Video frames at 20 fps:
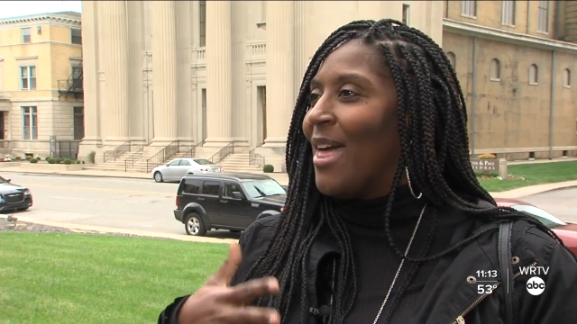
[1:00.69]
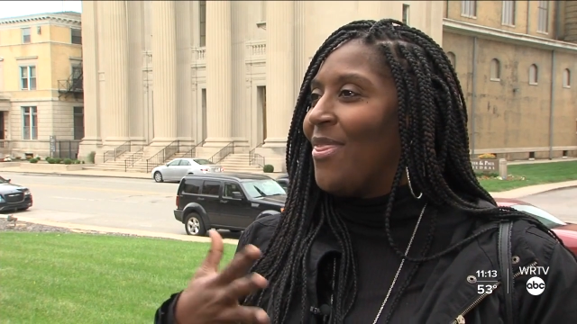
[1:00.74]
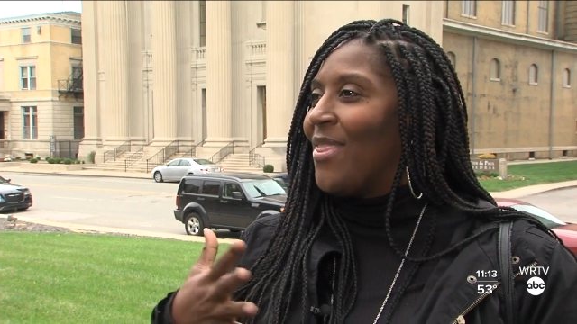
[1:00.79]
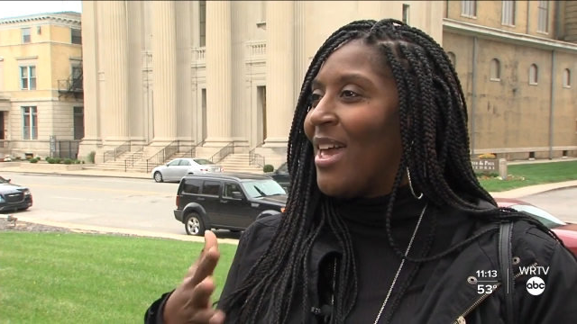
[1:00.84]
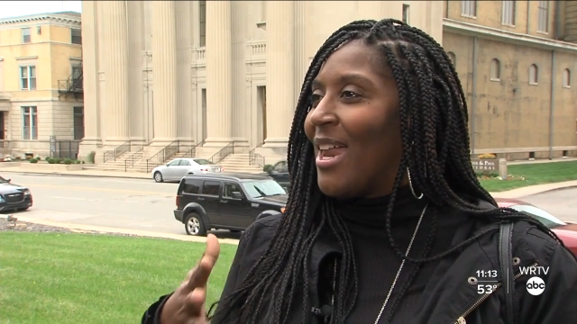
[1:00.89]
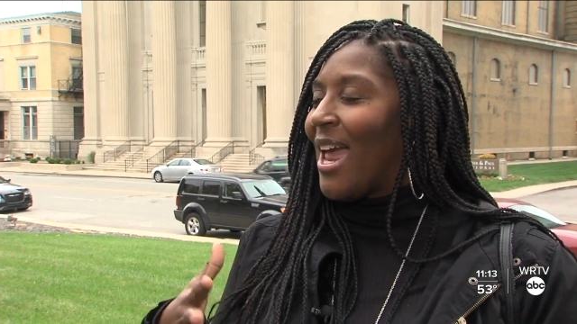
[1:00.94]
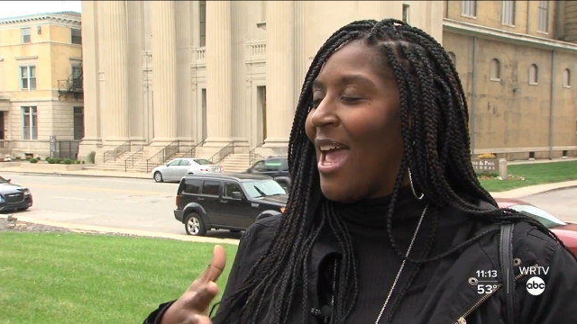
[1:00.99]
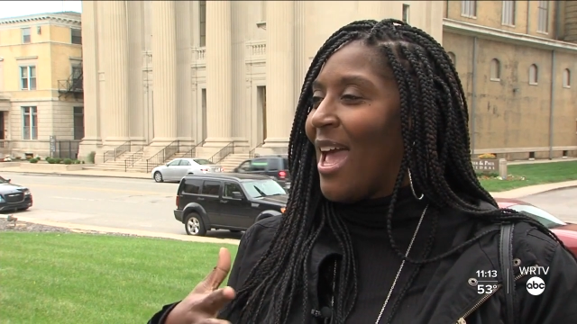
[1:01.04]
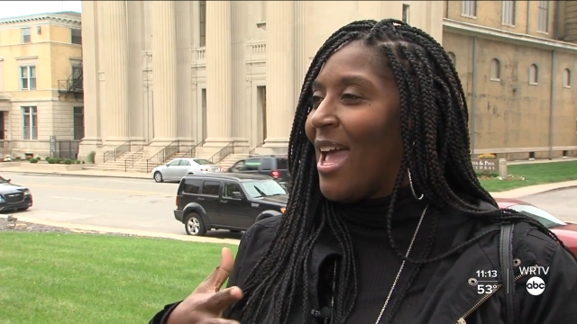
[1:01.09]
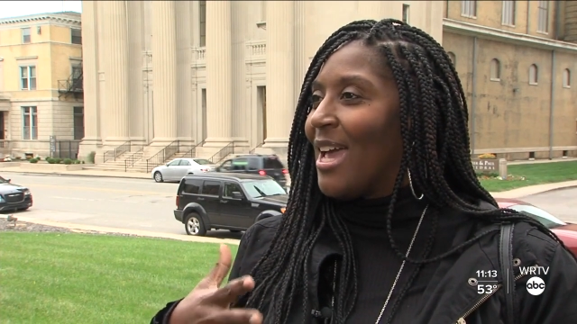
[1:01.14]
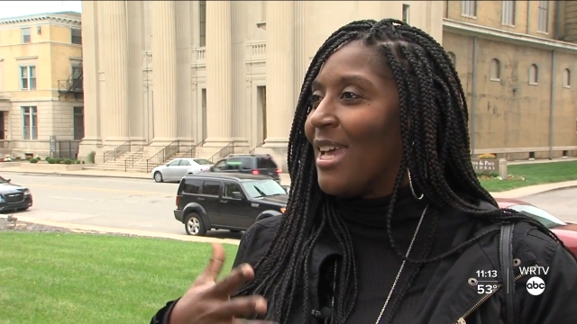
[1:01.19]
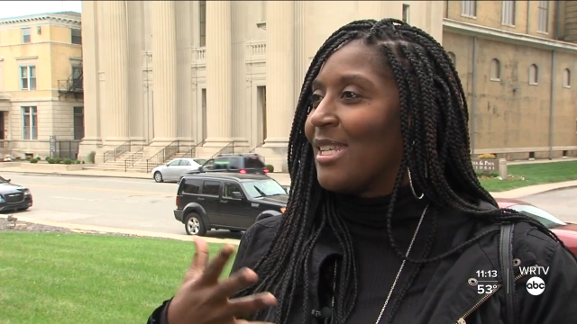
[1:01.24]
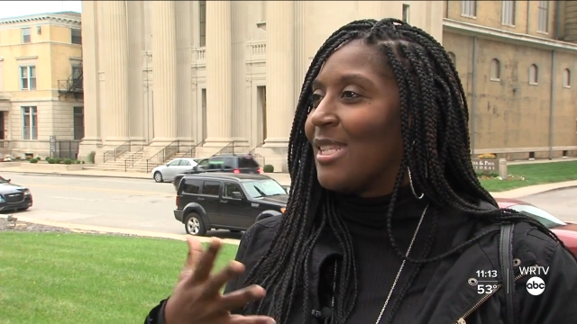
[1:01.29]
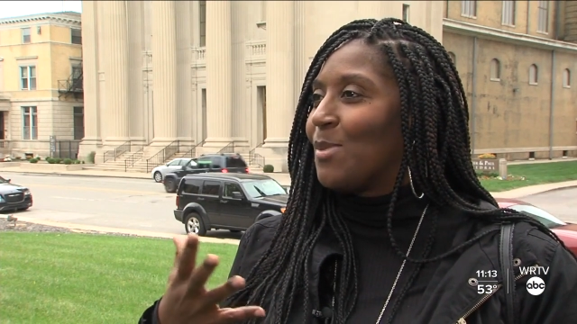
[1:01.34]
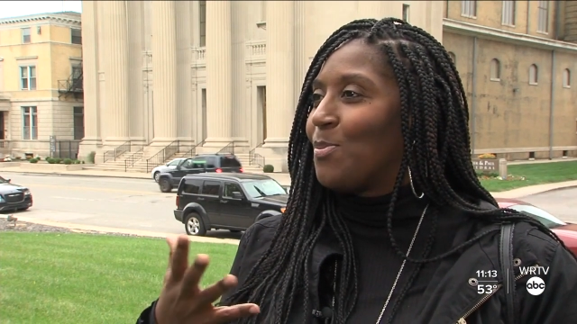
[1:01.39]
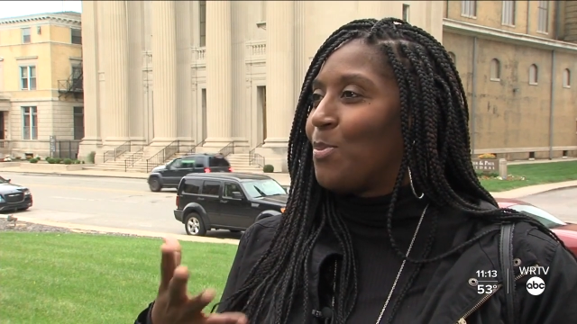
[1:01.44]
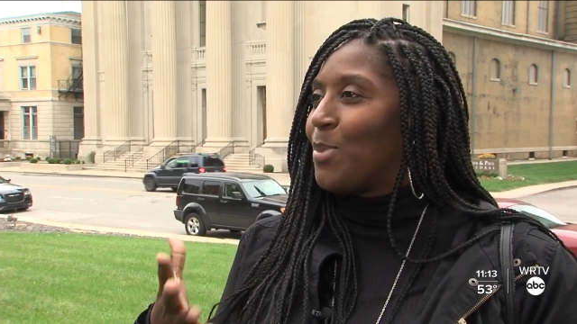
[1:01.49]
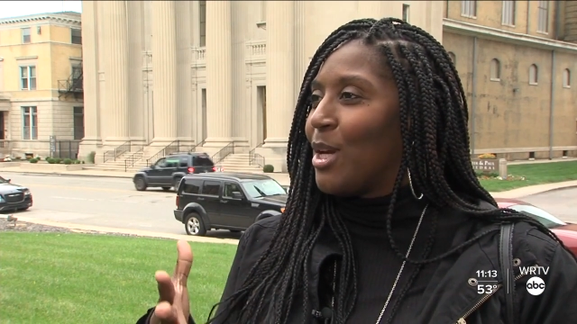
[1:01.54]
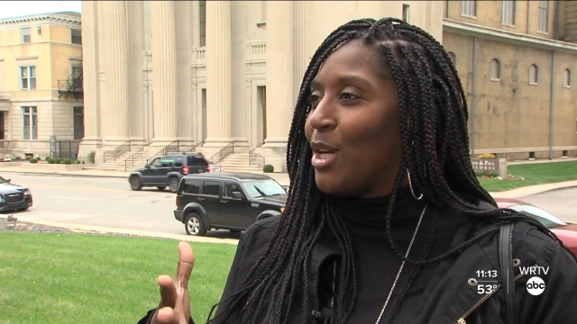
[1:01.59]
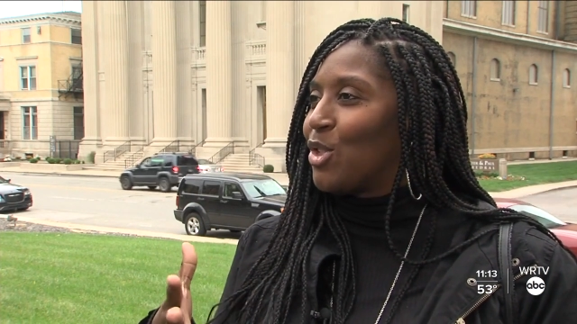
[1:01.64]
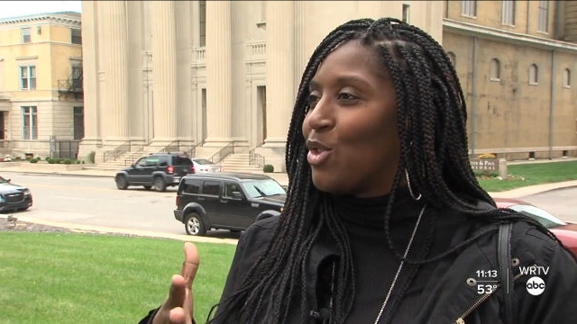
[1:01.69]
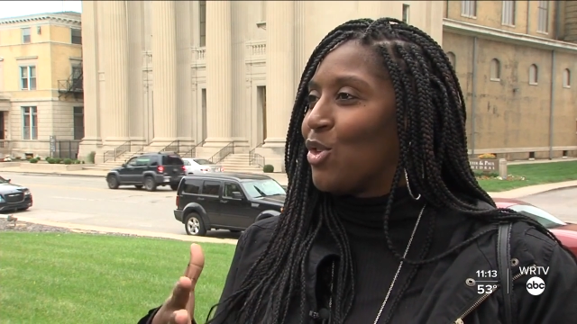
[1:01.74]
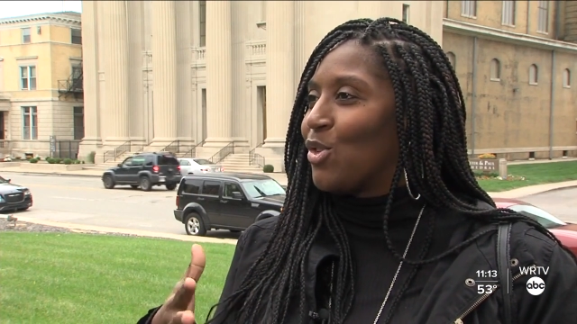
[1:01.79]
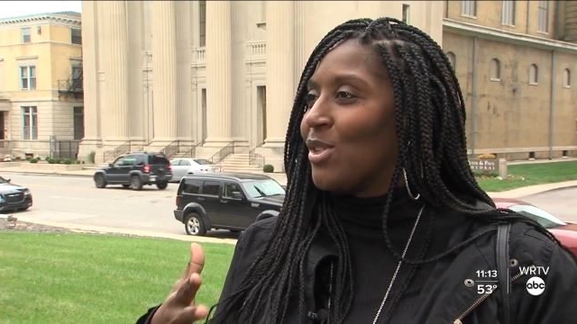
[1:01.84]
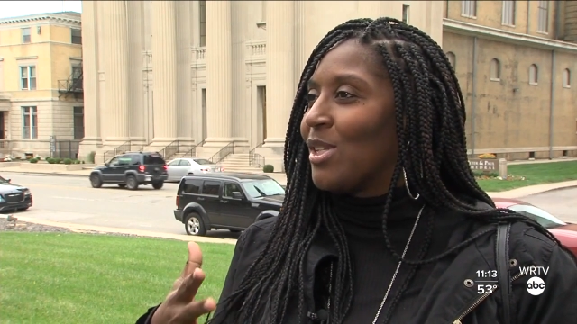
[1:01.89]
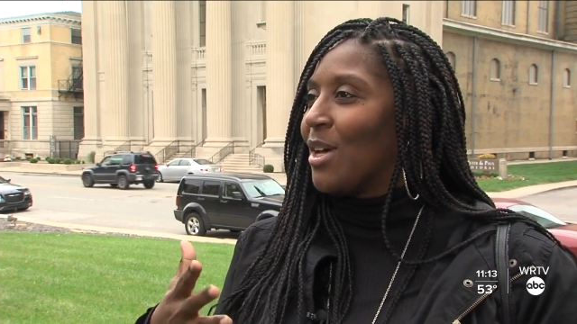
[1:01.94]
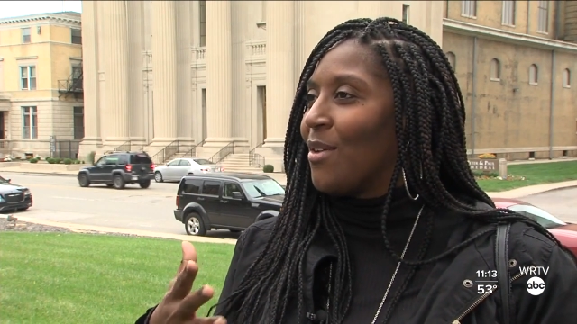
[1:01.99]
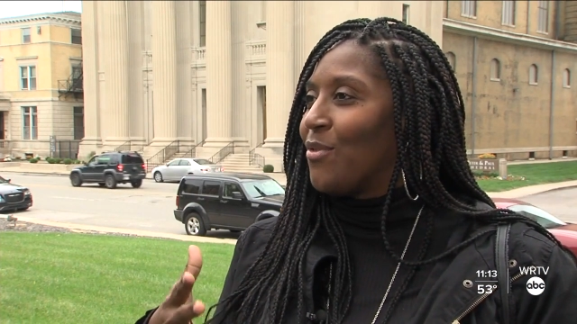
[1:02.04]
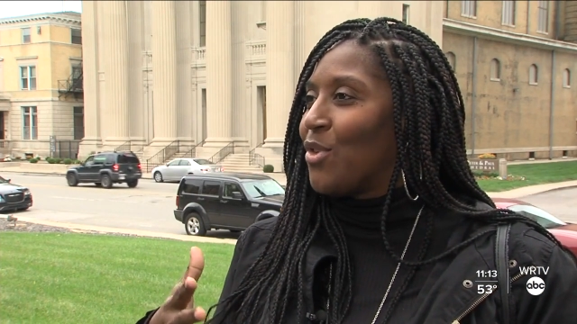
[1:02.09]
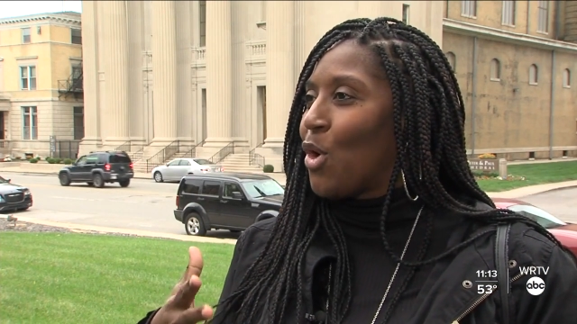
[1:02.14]
that has
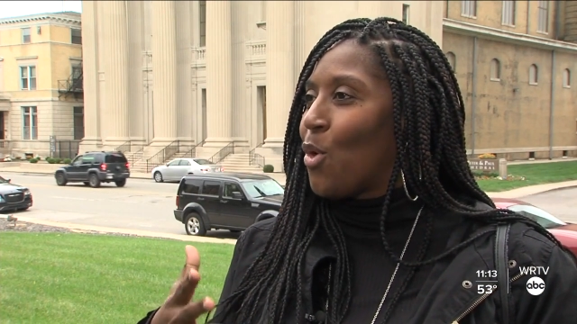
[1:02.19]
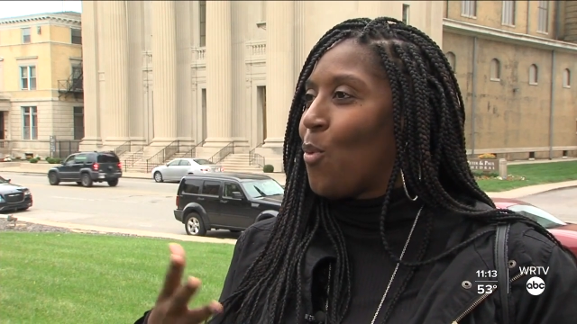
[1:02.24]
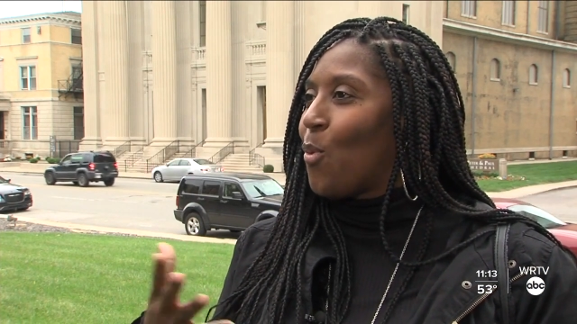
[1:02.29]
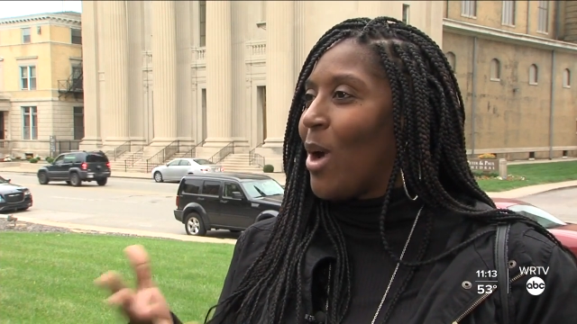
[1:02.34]
pictures of your